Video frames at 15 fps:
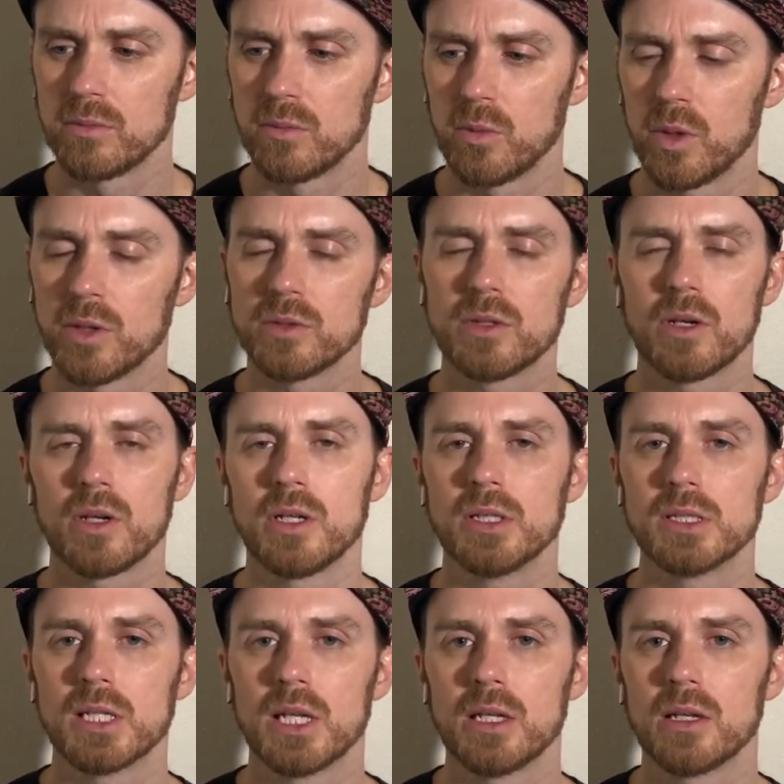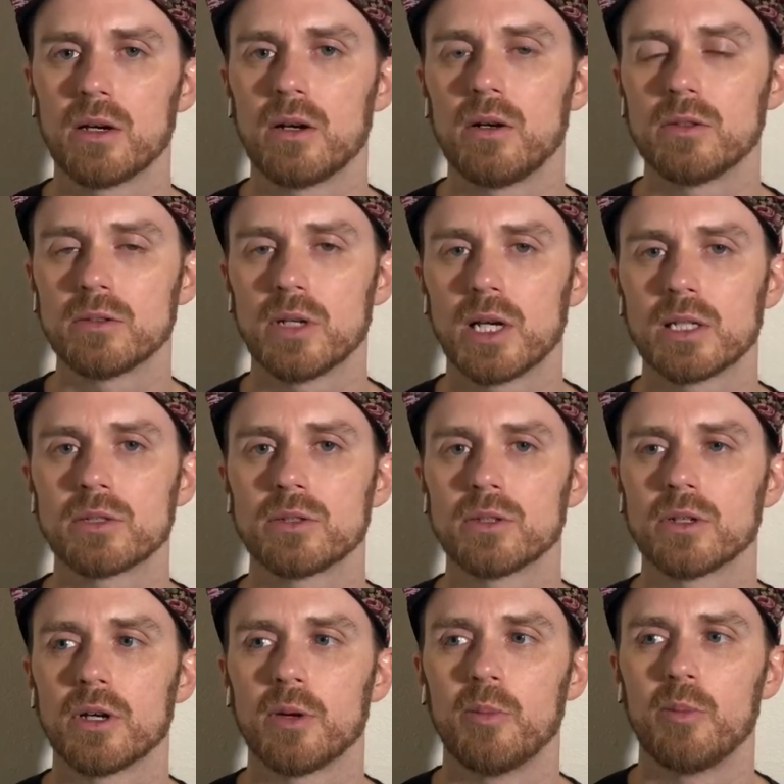when I was talking to Sandy, I also asked
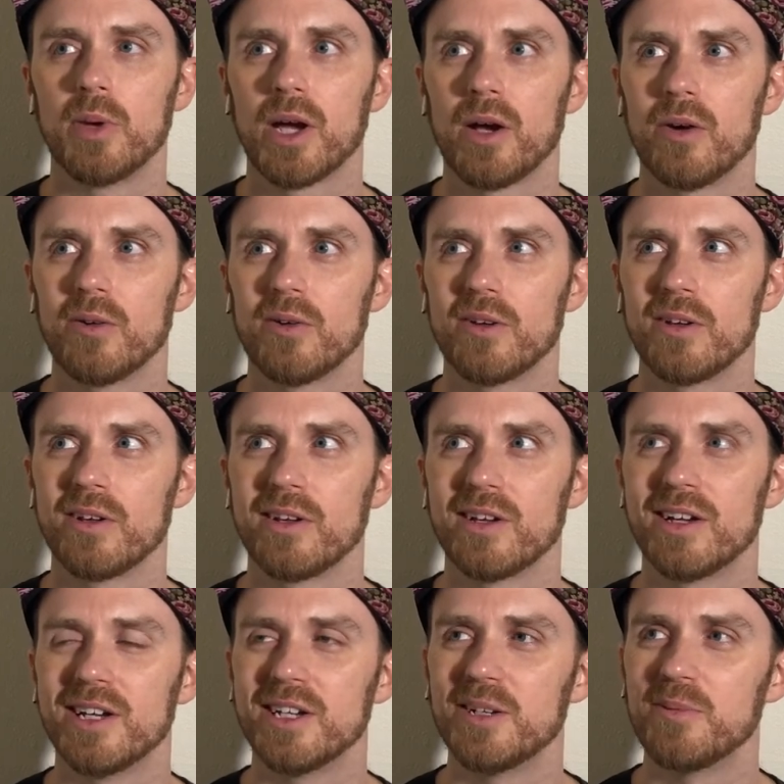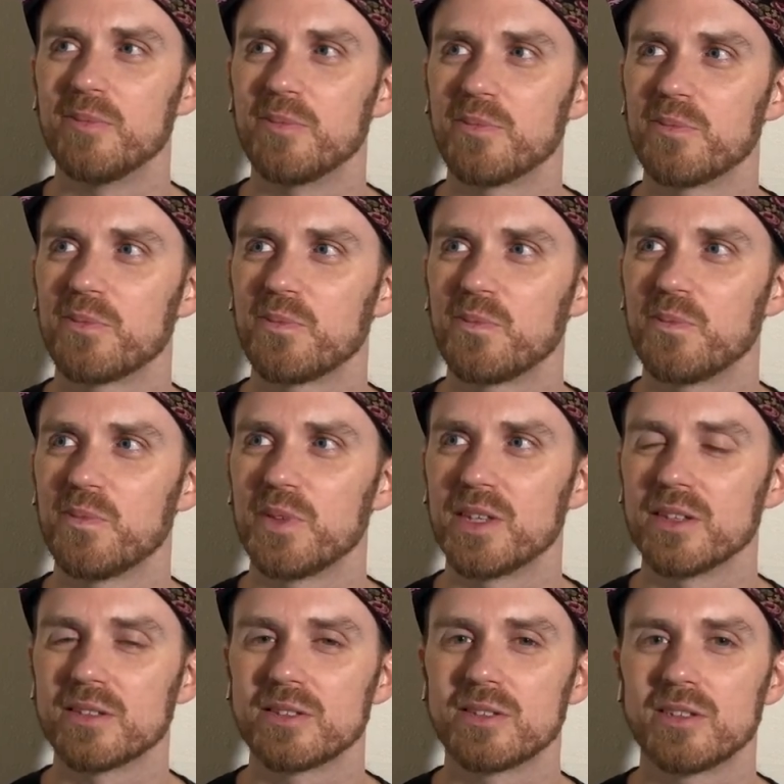her about um,
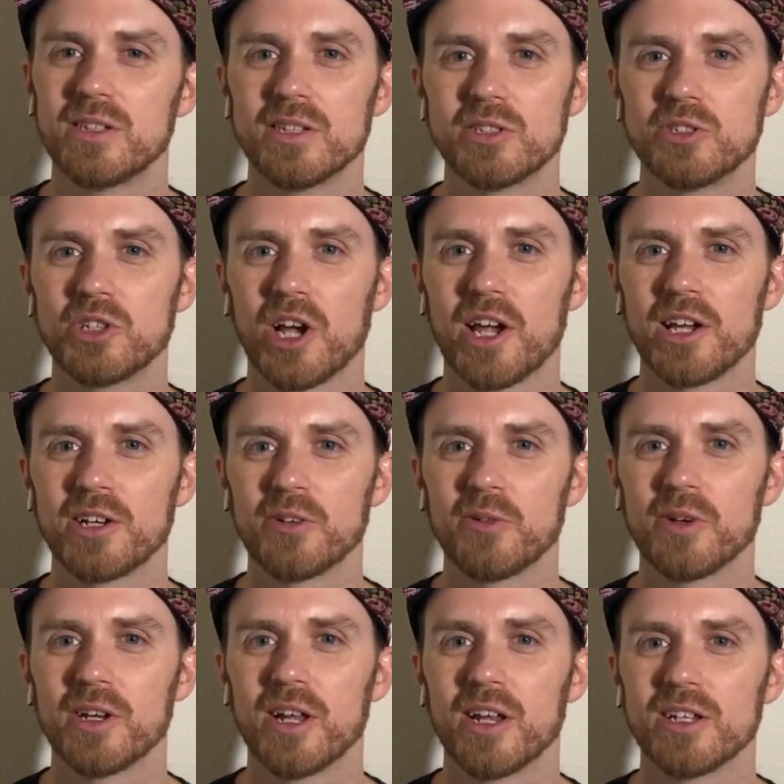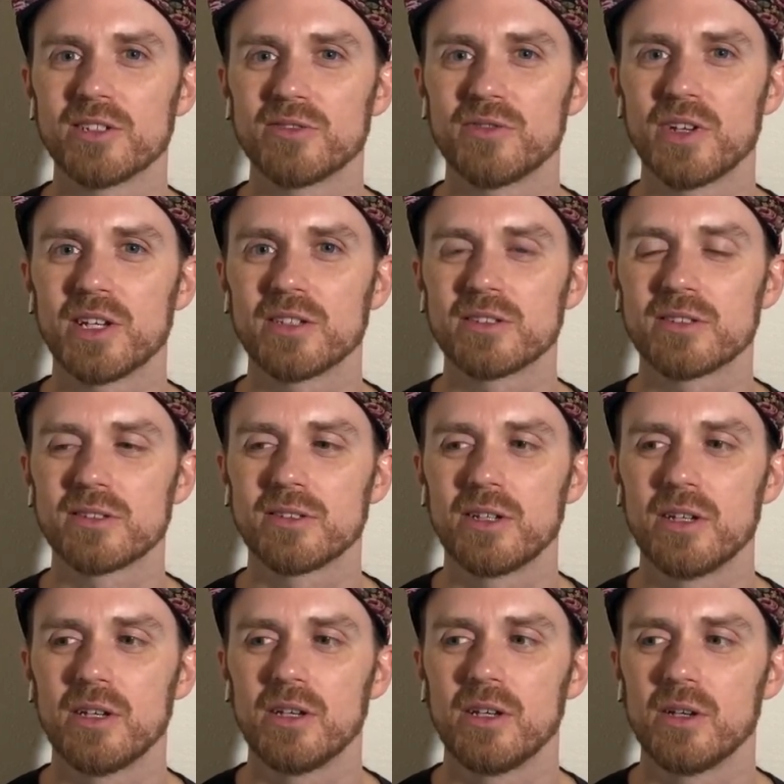this, this giant grin on his face,
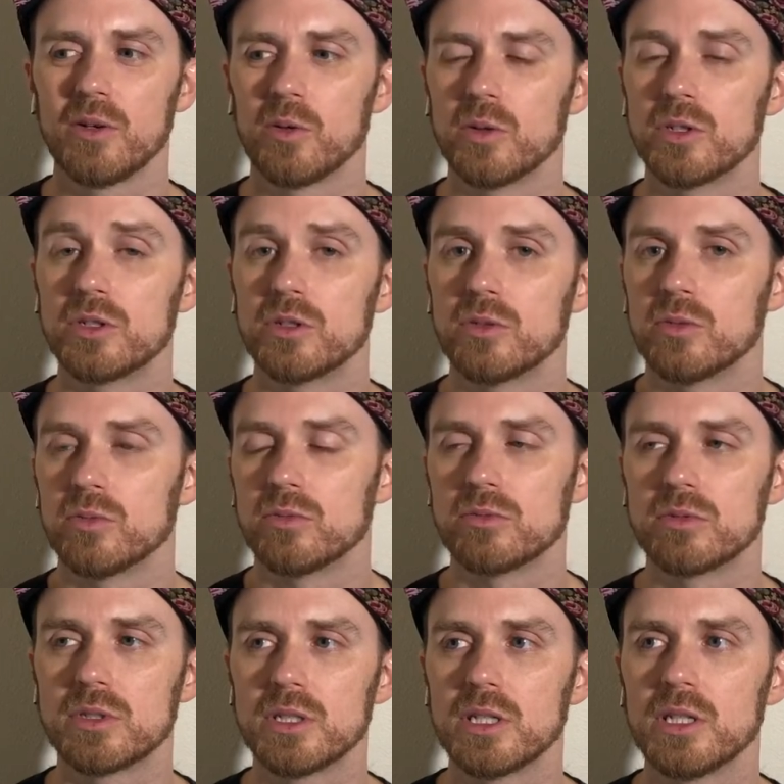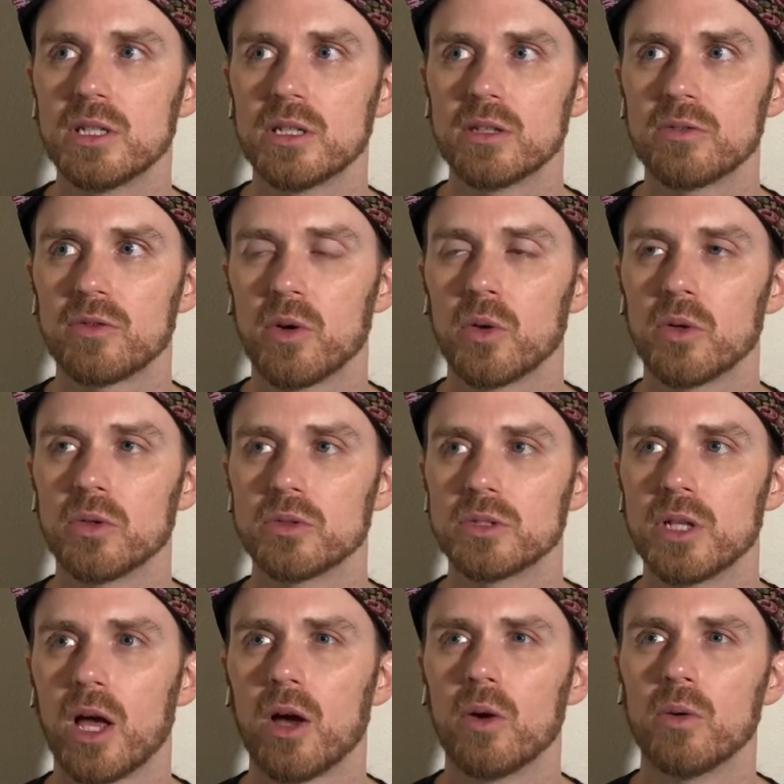which you see in the photos
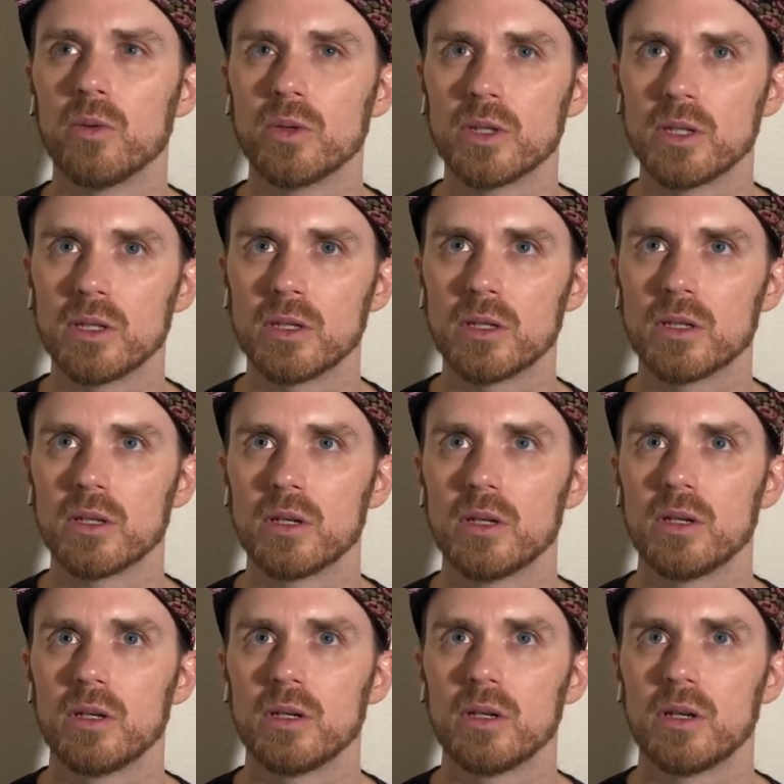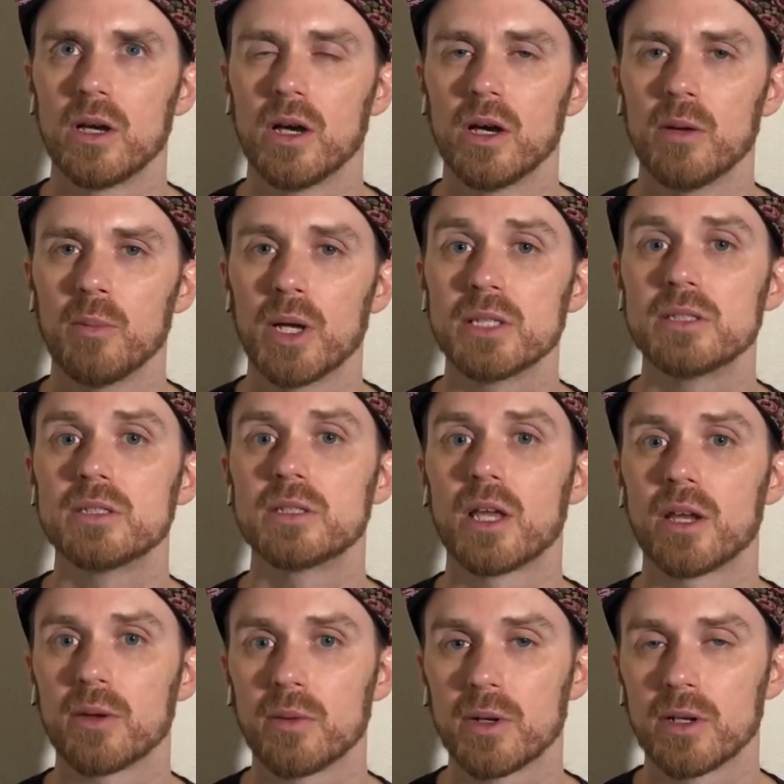not only um, as he's
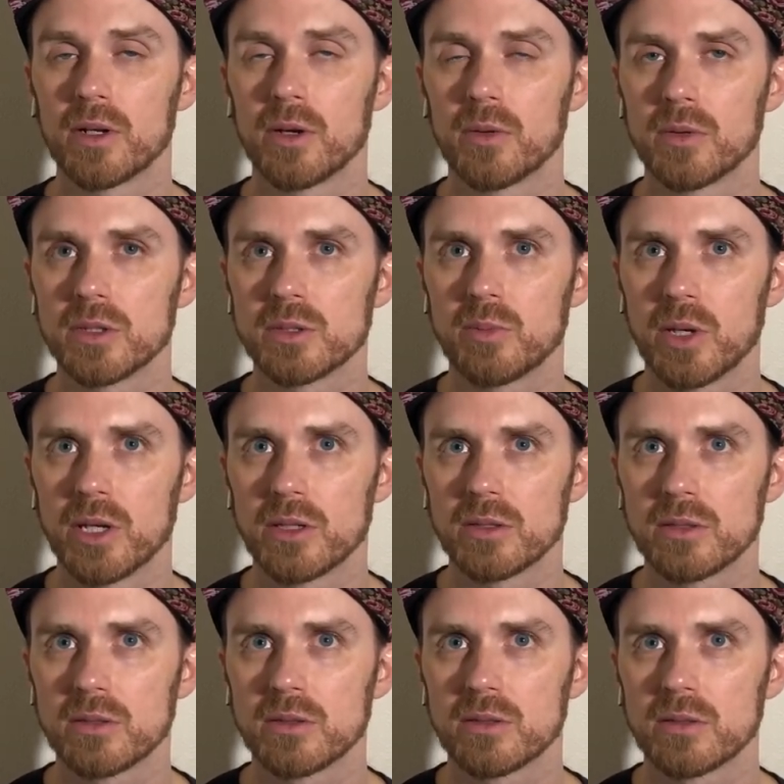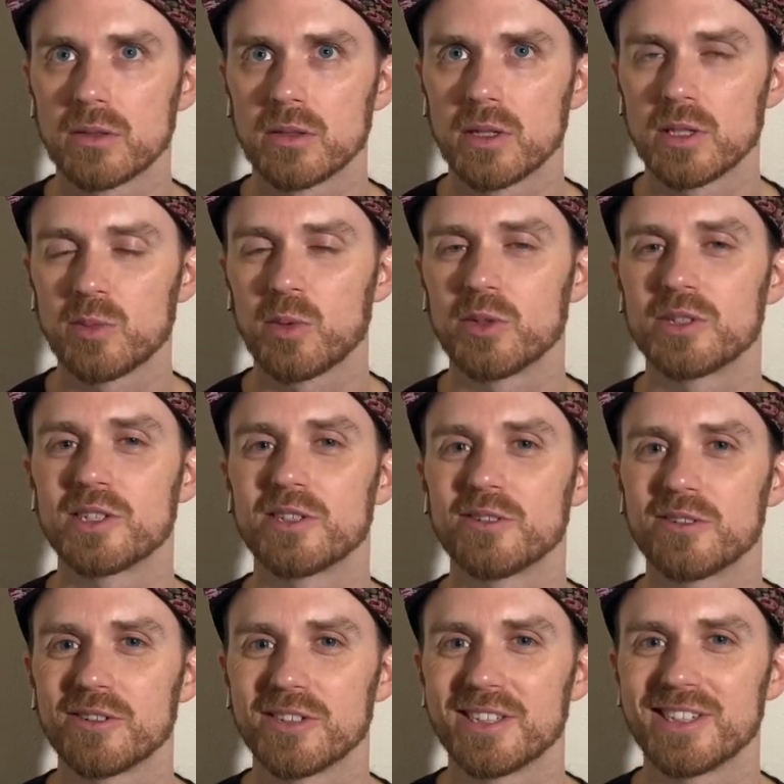getting ready to go into space. It's
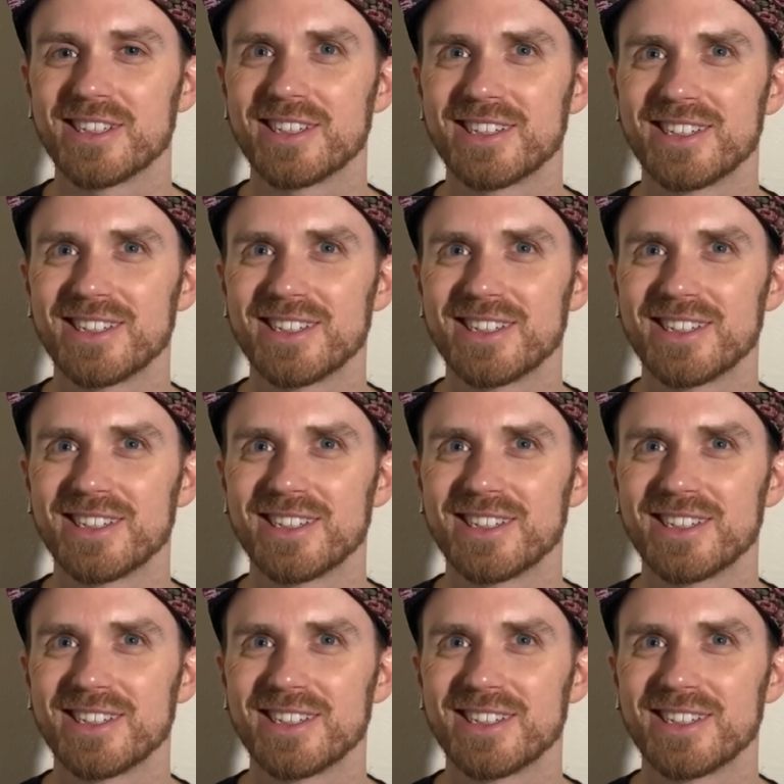particularly